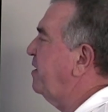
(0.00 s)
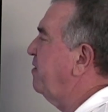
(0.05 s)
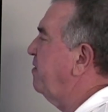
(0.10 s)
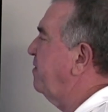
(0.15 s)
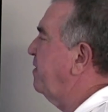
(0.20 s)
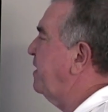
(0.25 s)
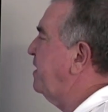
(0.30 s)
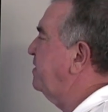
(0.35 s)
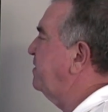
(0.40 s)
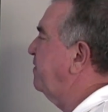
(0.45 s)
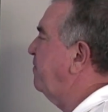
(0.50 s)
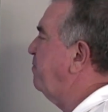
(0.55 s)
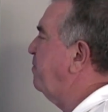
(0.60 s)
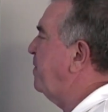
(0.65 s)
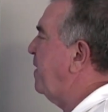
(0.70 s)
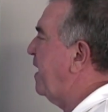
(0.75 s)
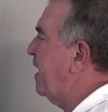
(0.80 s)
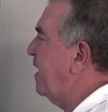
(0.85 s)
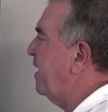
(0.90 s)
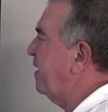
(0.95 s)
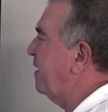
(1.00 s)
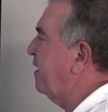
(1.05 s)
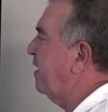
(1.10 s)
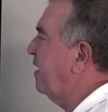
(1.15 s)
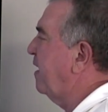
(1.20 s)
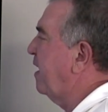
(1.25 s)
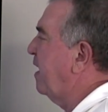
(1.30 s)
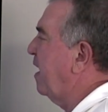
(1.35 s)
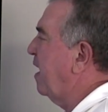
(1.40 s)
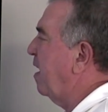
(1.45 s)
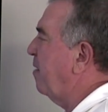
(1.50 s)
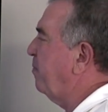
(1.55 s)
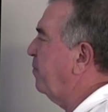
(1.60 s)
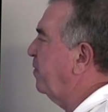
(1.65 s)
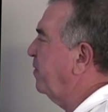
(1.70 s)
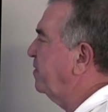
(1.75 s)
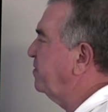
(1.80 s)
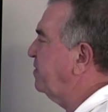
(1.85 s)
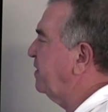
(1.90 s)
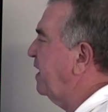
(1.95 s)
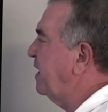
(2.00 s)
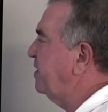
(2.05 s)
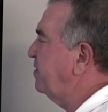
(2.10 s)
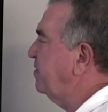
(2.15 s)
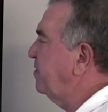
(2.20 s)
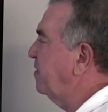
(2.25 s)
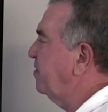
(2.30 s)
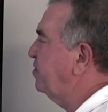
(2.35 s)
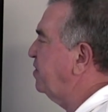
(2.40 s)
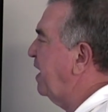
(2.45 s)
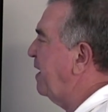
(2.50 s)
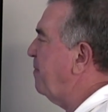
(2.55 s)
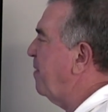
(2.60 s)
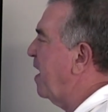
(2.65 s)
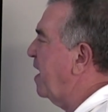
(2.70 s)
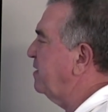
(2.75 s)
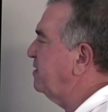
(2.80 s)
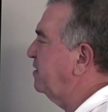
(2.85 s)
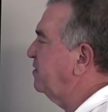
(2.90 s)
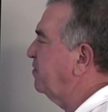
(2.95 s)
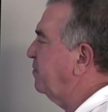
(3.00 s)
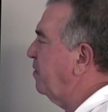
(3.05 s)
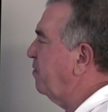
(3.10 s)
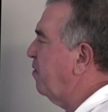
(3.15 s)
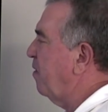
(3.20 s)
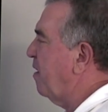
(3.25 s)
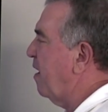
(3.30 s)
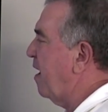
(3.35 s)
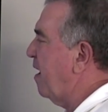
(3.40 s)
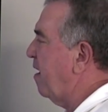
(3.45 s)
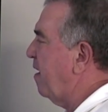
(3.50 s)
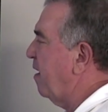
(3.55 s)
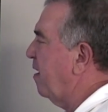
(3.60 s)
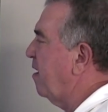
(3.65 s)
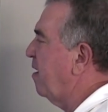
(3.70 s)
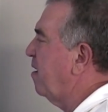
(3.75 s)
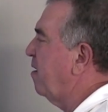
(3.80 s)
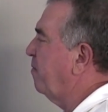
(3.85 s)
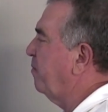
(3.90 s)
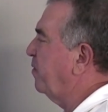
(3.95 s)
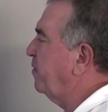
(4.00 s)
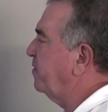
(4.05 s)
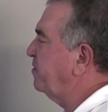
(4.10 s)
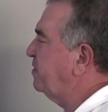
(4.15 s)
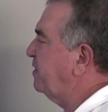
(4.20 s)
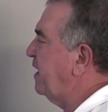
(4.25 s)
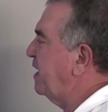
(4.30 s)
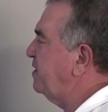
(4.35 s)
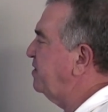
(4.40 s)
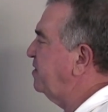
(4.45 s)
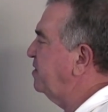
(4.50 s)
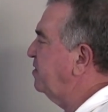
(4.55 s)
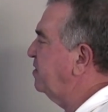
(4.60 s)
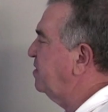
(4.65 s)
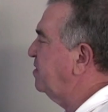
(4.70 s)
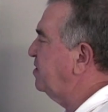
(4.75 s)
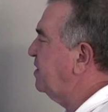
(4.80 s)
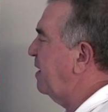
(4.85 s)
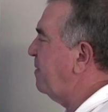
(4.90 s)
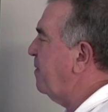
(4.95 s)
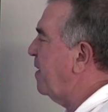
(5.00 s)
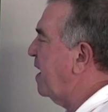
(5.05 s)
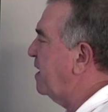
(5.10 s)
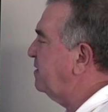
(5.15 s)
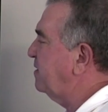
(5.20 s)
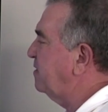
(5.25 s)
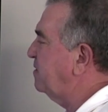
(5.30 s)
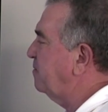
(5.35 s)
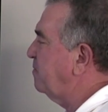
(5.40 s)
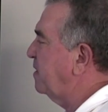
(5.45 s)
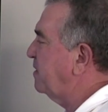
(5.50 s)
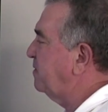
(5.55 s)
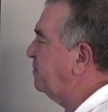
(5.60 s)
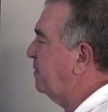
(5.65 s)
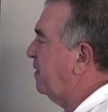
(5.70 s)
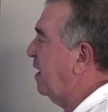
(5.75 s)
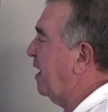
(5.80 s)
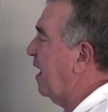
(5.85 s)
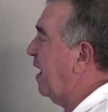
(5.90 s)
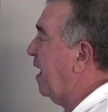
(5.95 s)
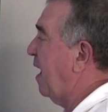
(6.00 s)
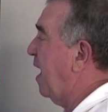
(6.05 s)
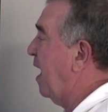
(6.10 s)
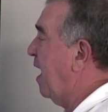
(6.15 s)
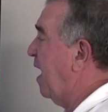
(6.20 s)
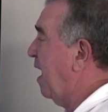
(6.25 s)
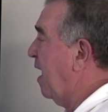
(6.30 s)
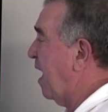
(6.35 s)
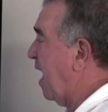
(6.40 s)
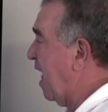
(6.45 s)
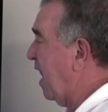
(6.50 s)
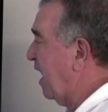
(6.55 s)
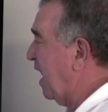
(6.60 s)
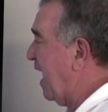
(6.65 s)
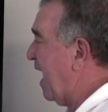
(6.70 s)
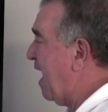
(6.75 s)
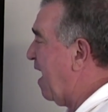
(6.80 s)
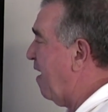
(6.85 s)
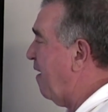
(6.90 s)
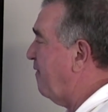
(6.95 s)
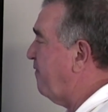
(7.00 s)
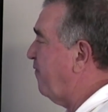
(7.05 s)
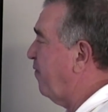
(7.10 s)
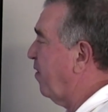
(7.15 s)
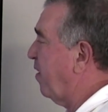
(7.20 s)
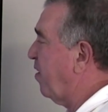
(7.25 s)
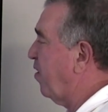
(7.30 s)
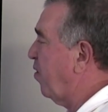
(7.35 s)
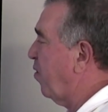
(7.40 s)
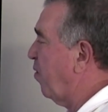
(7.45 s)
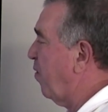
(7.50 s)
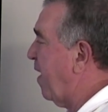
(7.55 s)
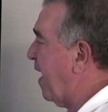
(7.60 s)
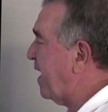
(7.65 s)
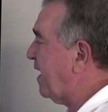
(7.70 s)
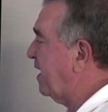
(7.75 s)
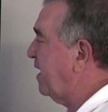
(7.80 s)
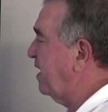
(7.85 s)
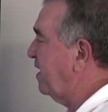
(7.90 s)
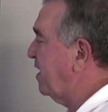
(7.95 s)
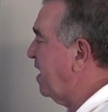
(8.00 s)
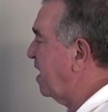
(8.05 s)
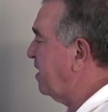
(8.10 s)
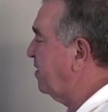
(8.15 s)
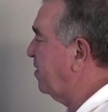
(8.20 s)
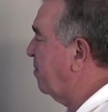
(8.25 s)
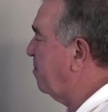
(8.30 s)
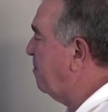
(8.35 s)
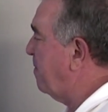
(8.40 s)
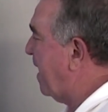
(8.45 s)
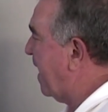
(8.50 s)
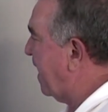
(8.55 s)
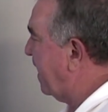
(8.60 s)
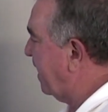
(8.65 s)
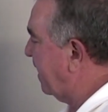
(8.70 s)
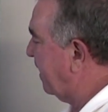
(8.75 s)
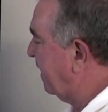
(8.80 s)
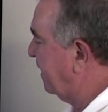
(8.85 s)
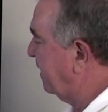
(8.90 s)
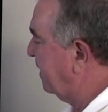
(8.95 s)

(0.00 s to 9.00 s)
degrees of bend, a pull station or J-box is required. Pull stations and J-boxes must allow for correct conductor bend.